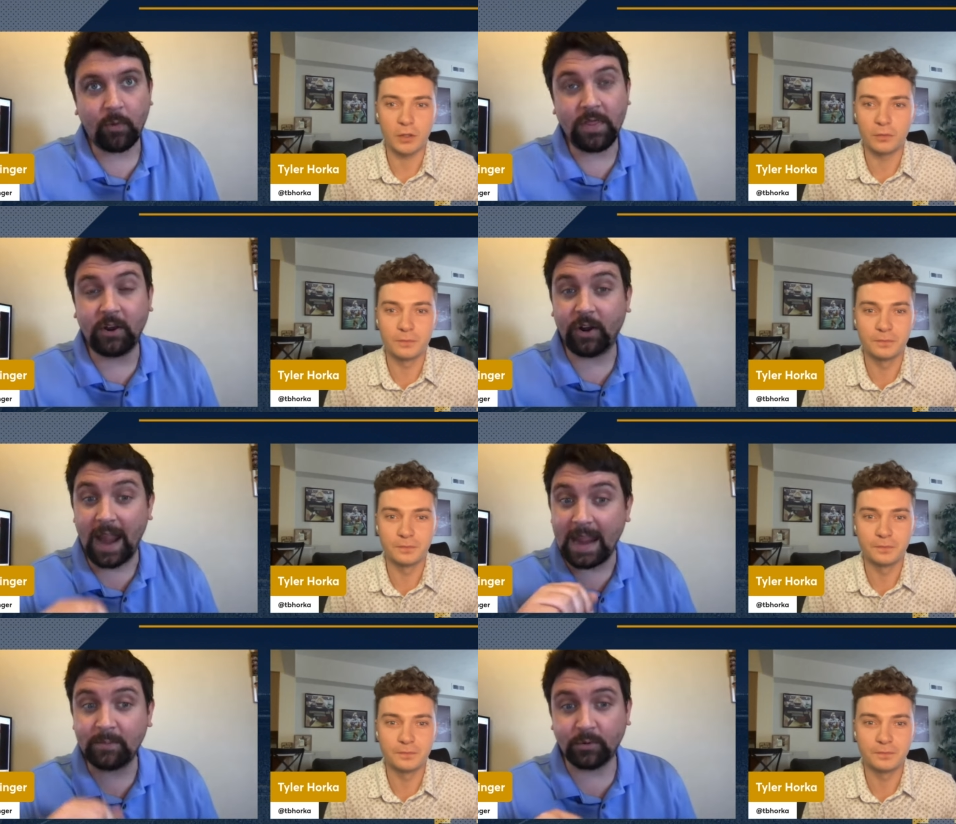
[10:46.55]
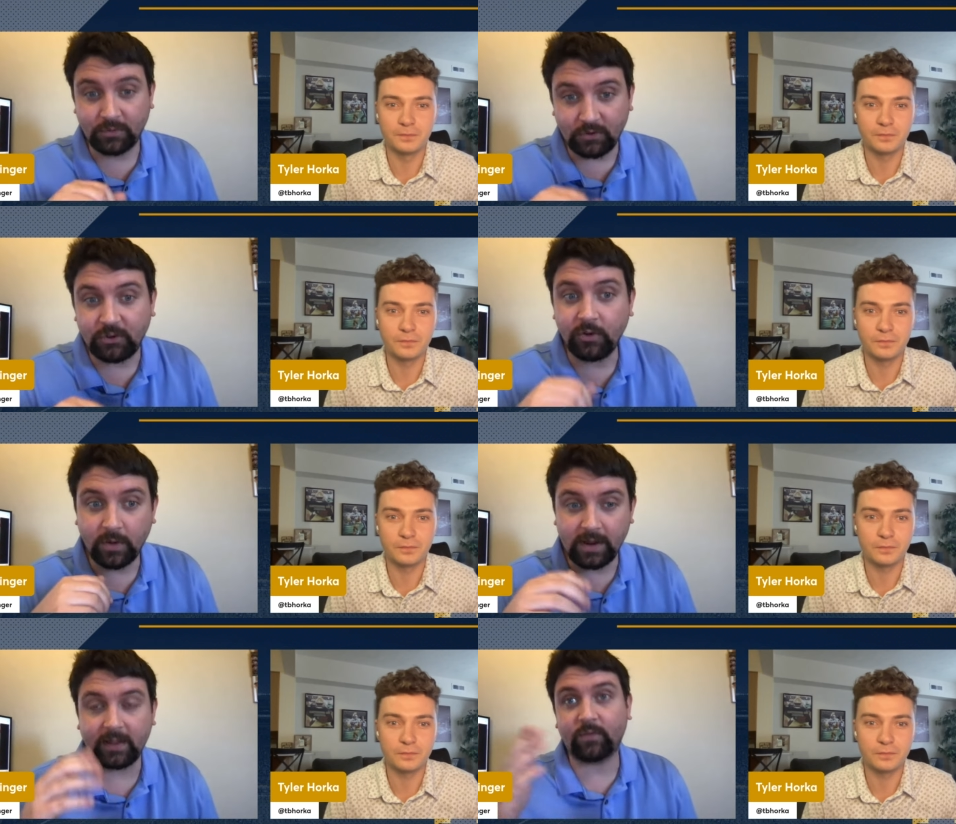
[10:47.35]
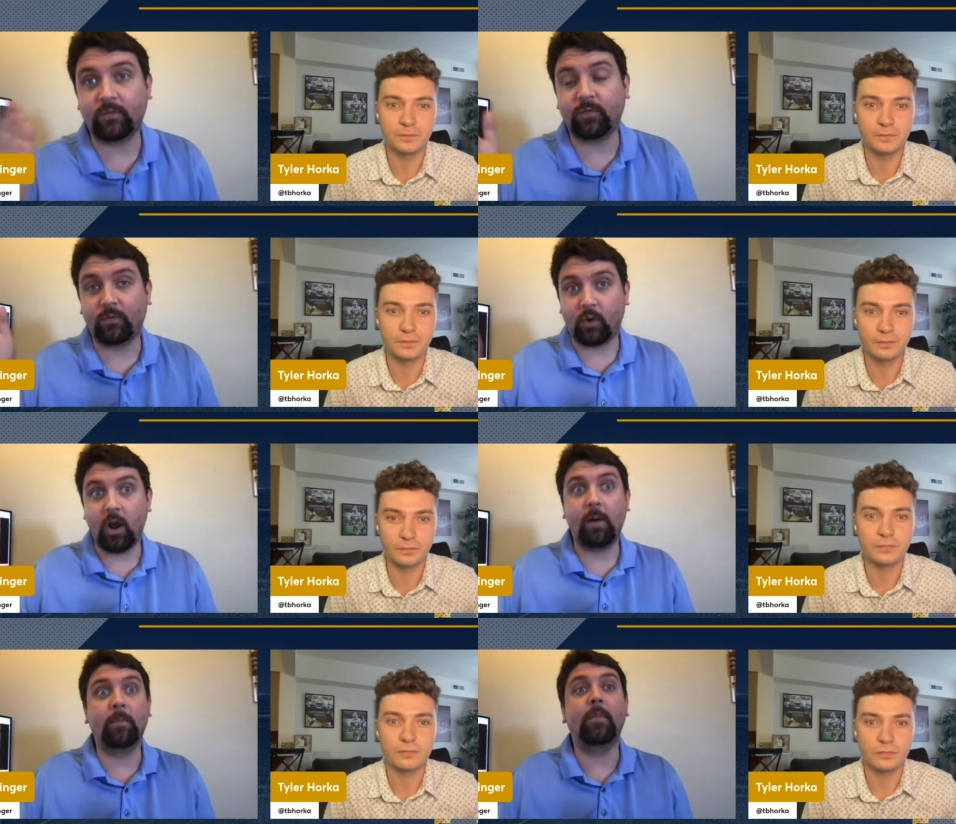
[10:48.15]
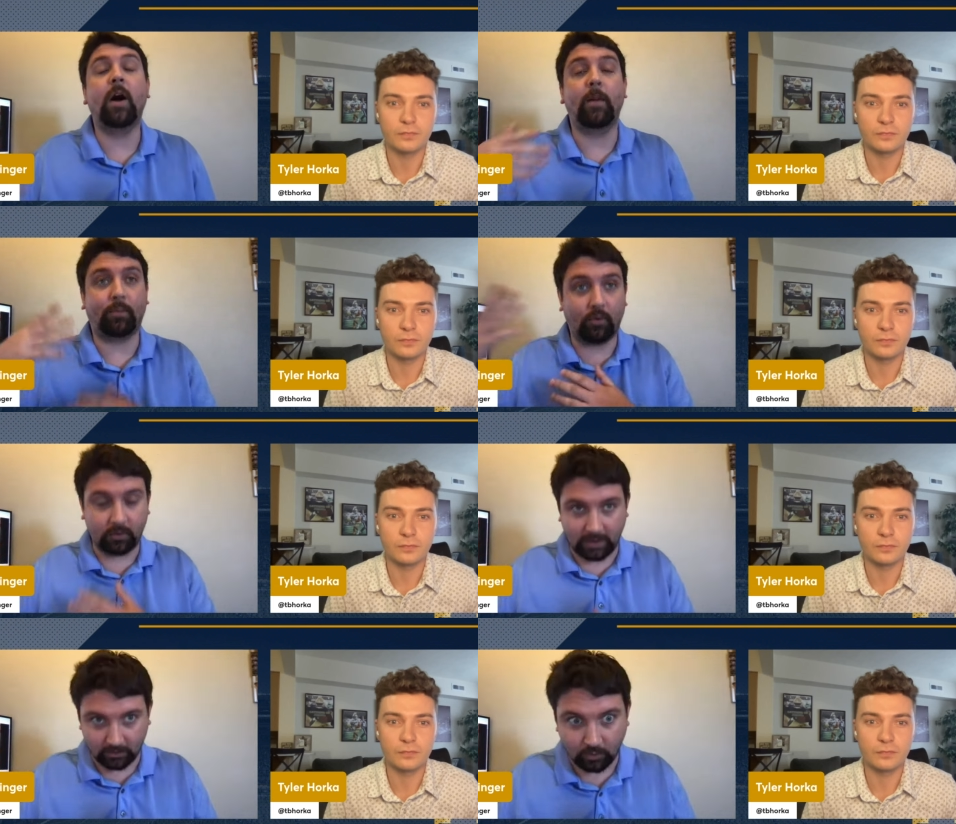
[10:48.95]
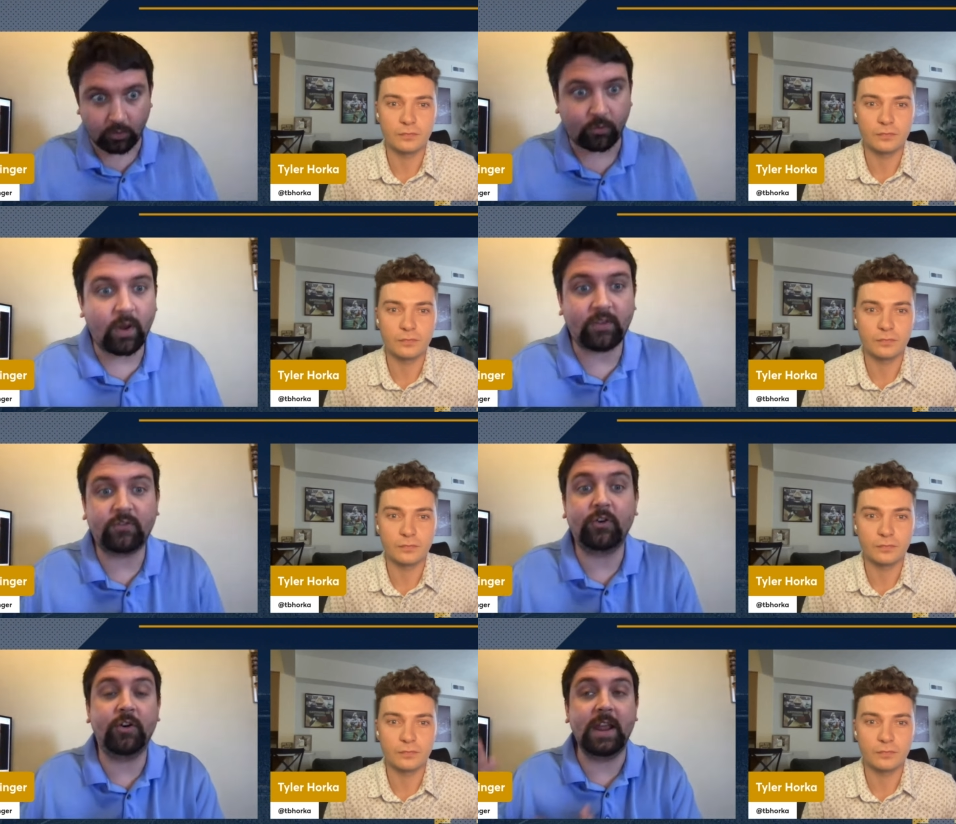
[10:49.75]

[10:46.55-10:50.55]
Speaker 1: when they're able to do it, it's from up like Northwestern,